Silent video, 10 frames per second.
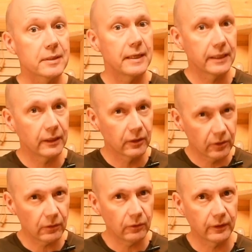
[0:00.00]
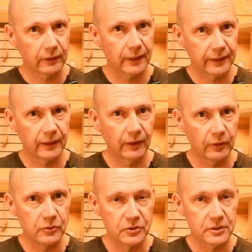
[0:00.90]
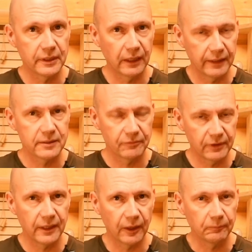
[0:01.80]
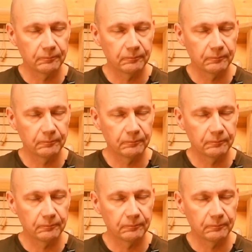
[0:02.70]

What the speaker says: taking a good look at their conclusions in a later video.